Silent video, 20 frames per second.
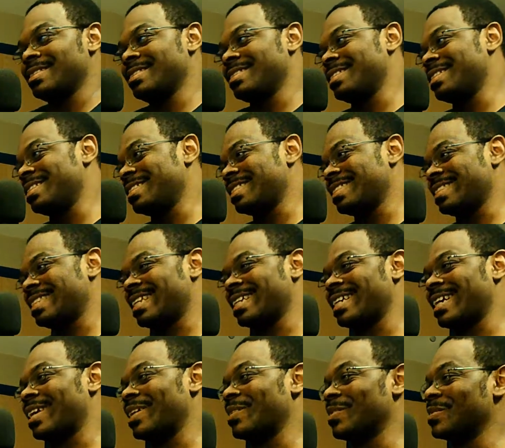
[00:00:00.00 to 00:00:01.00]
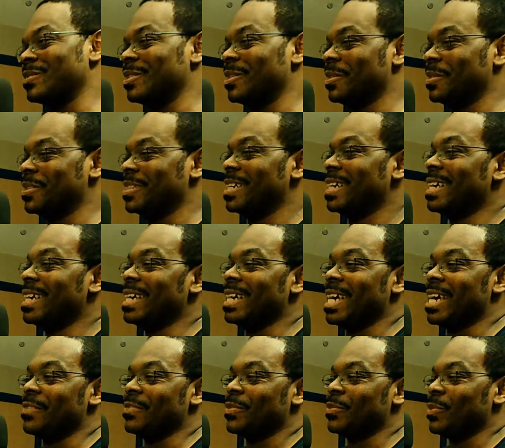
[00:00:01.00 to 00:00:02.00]
It's like, I don't know.
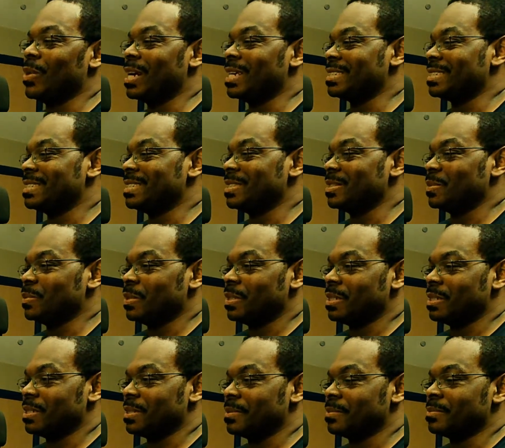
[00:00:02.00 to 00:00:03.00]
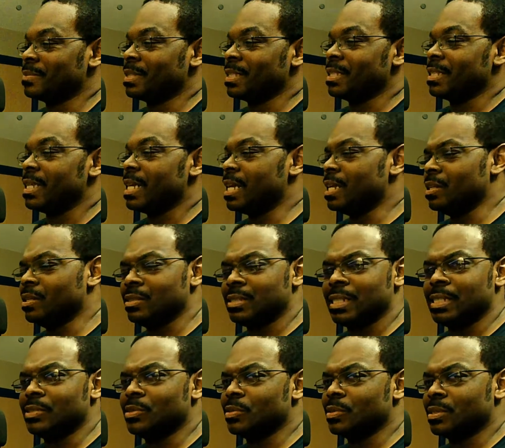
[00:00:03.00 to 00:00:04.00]
I haven't watched this, but it looked
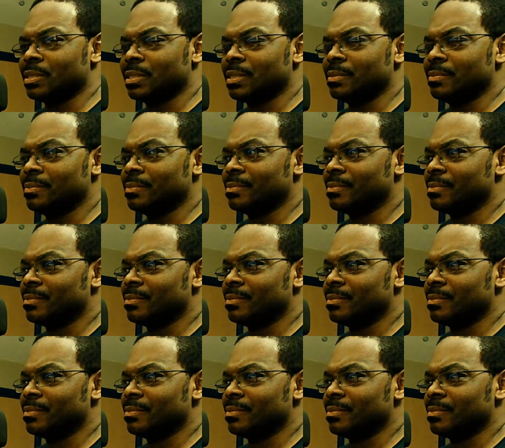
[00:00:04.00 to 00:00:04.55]
interesting.